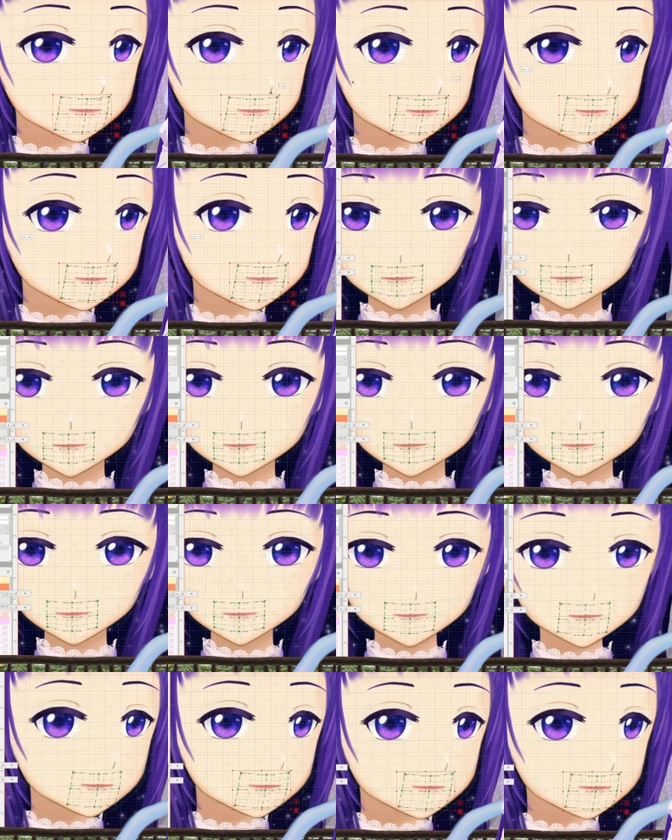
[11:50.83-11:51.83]
My
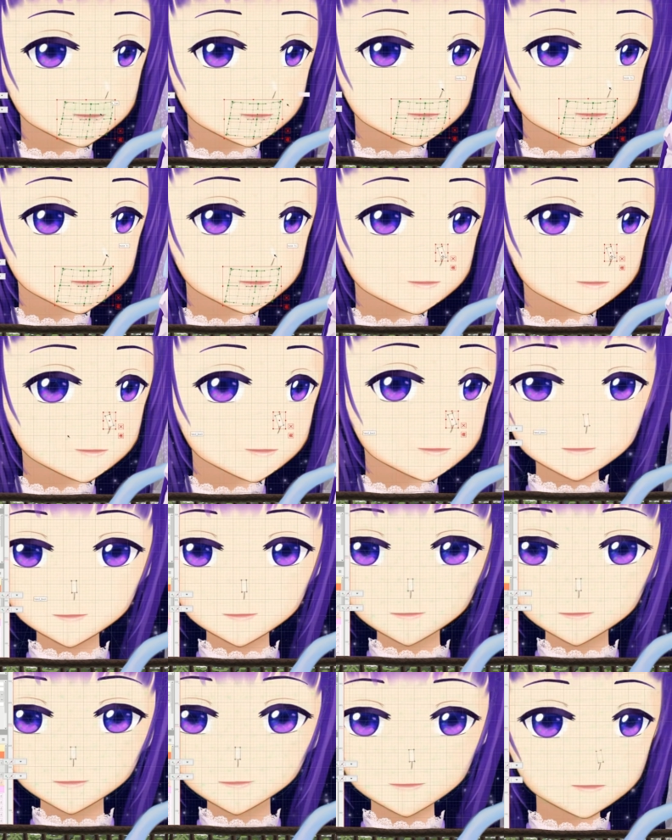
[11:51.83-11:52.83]
other models
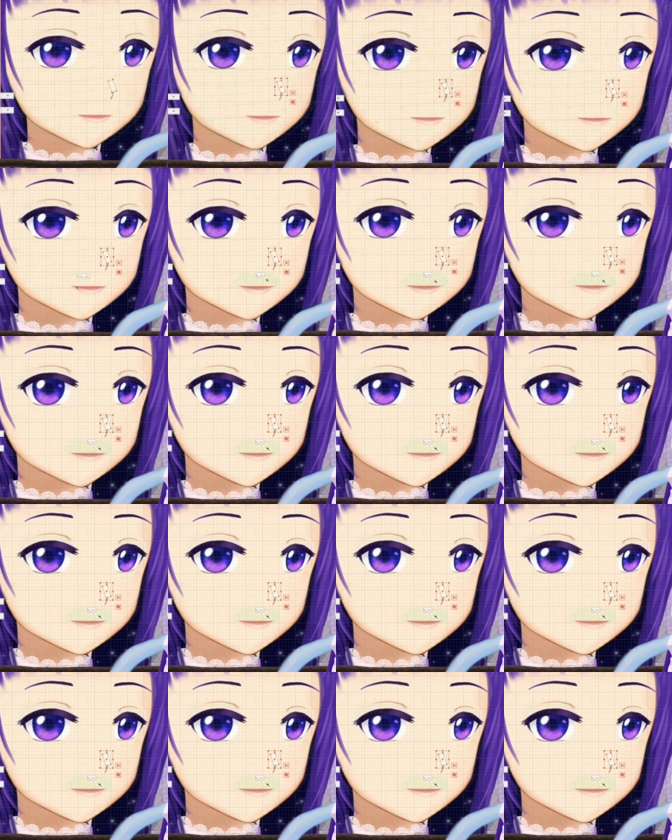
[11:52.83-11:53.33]
that are